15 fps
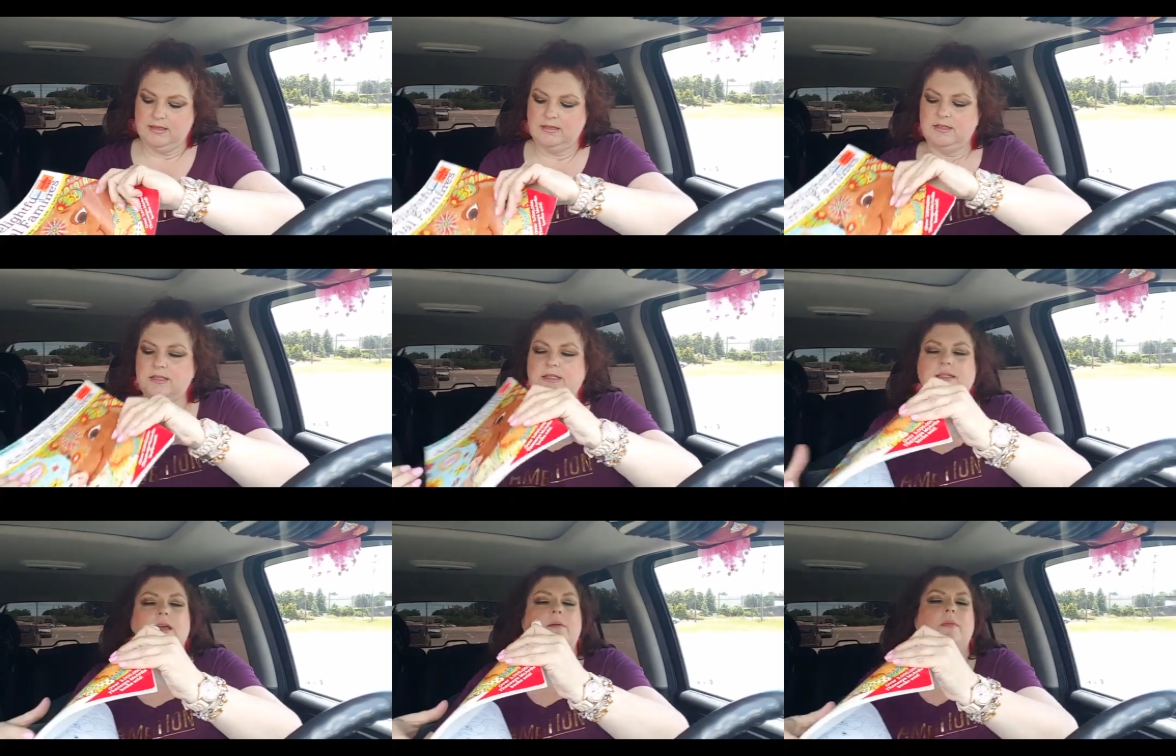
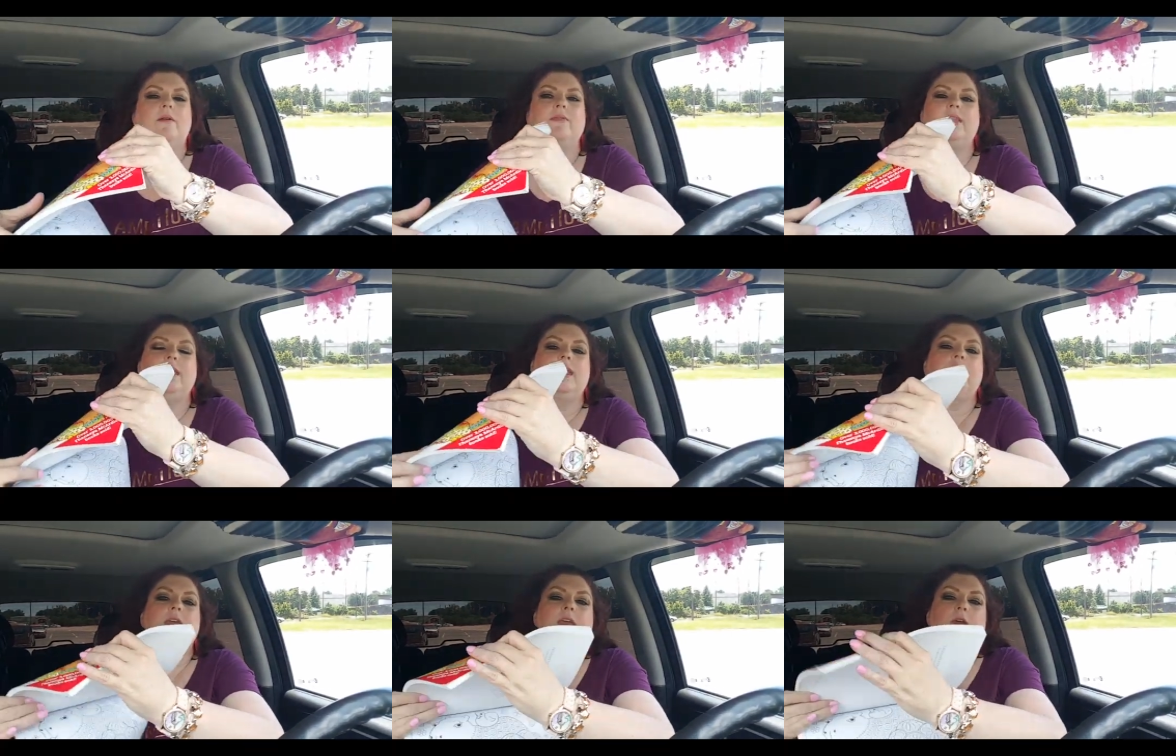just some of
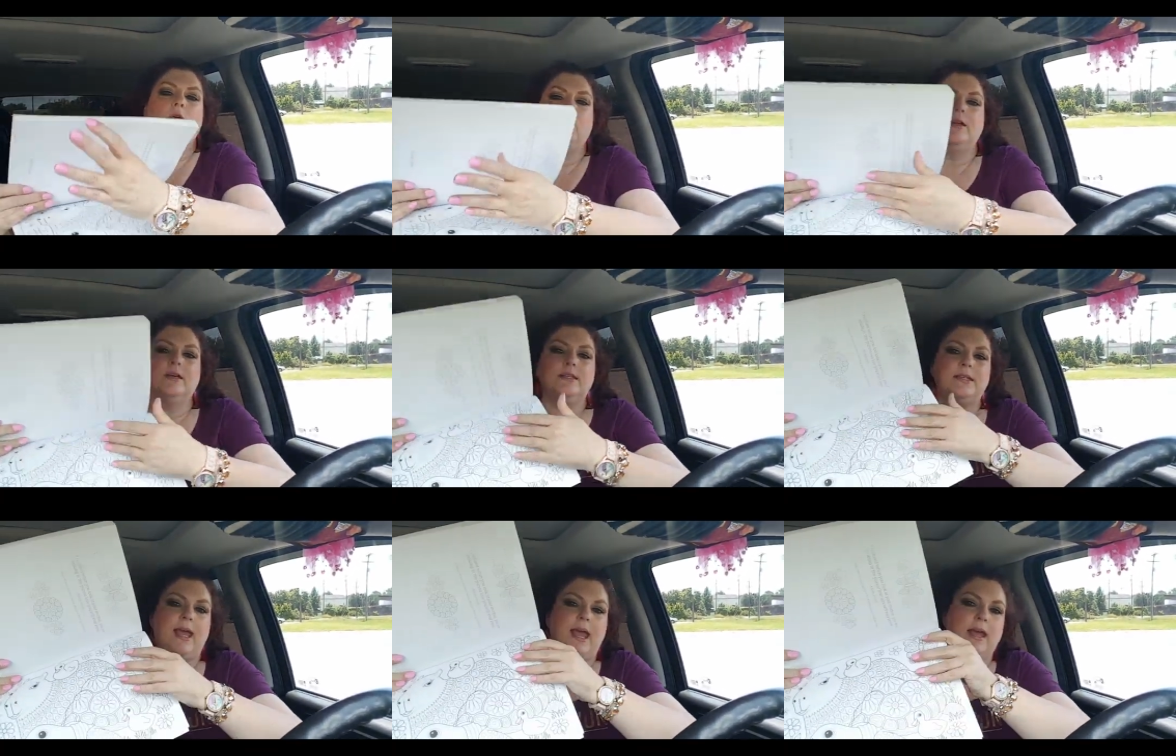the
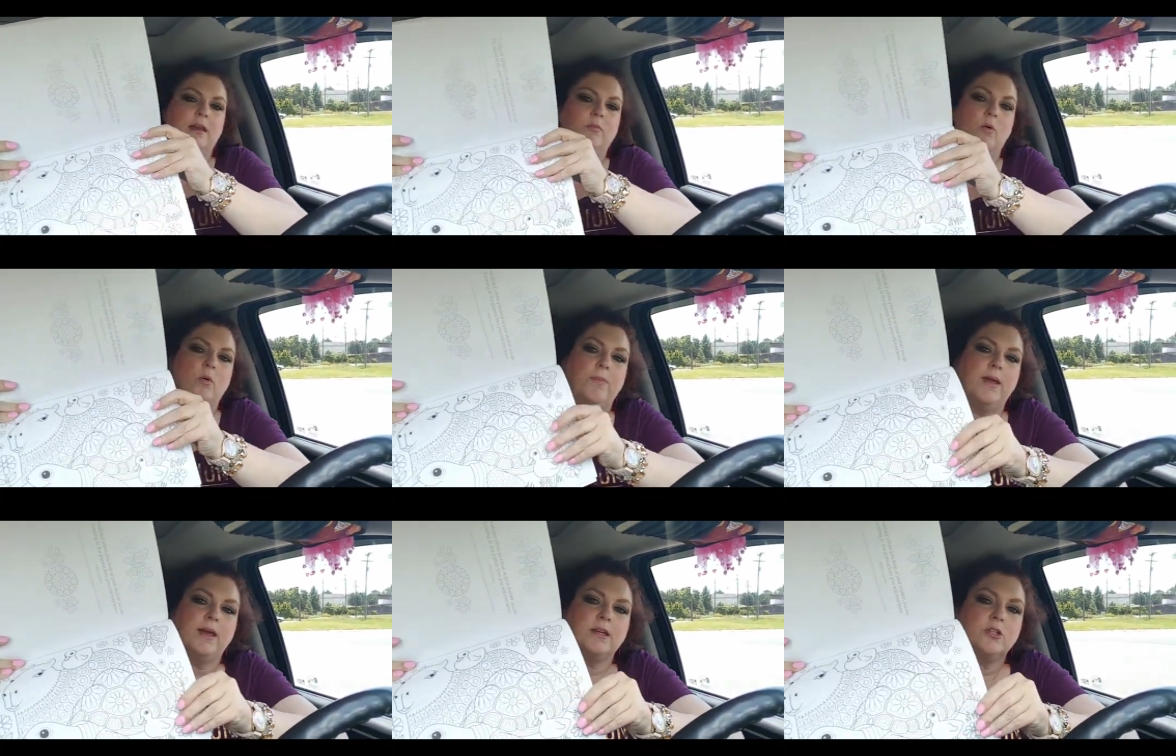cutest
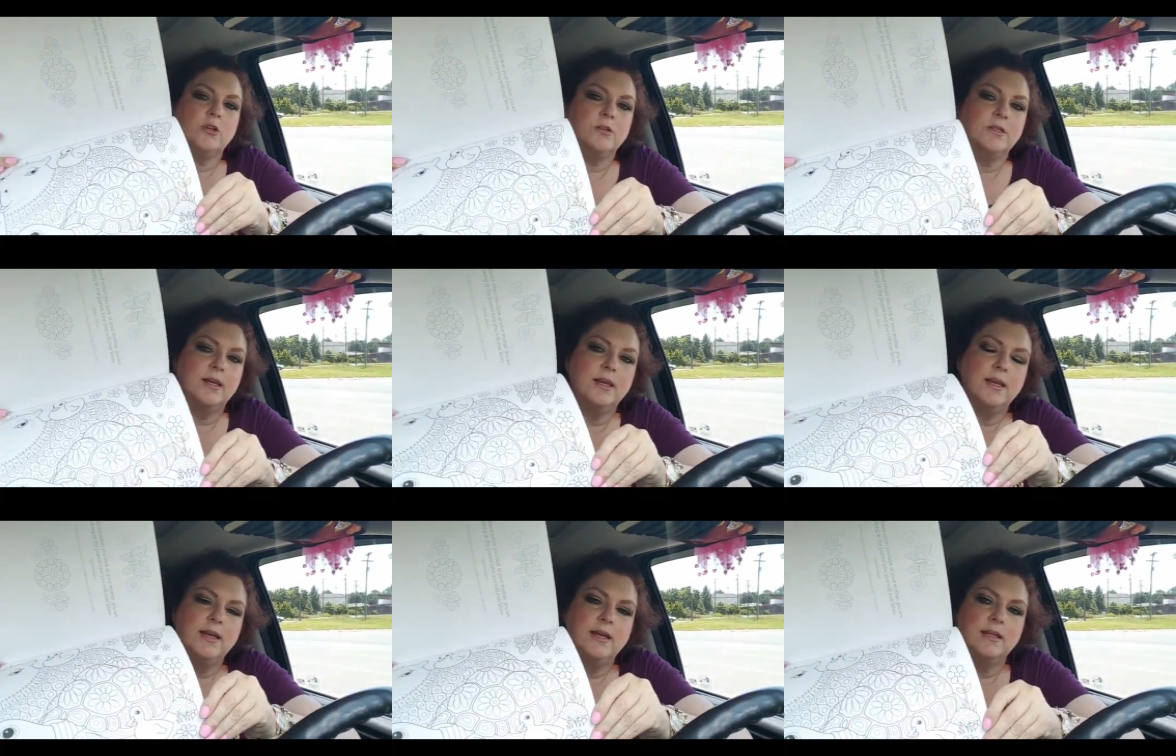animal pictures
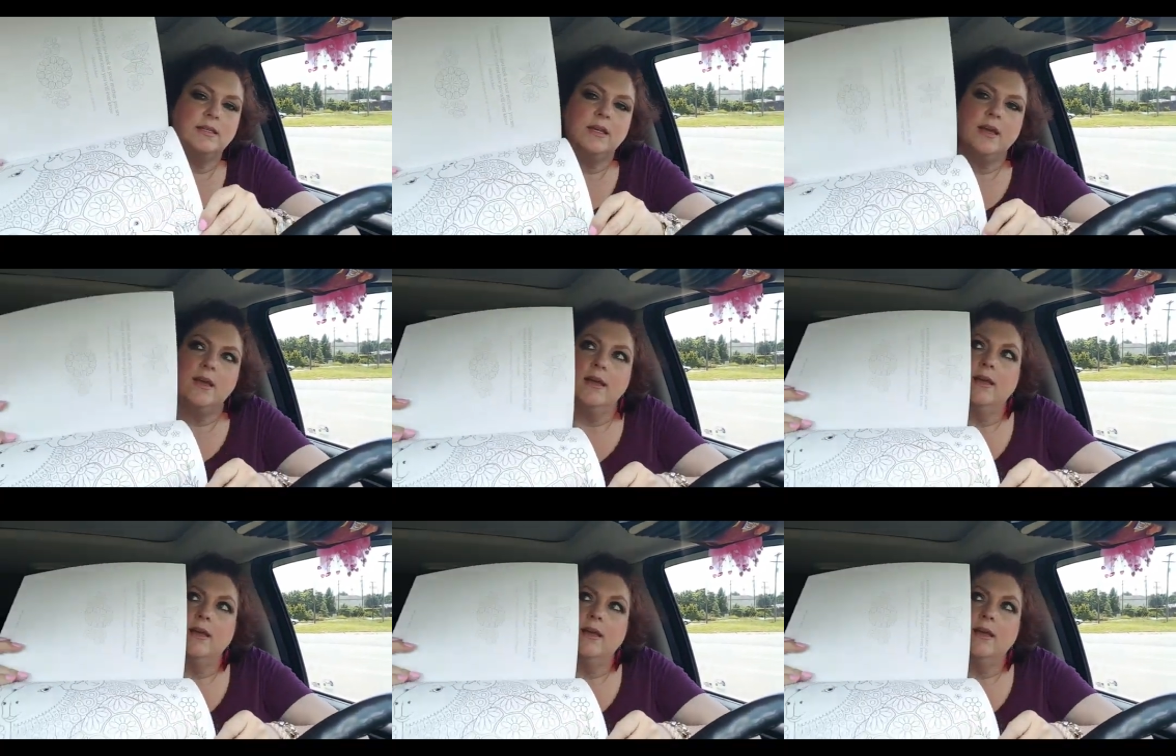in it.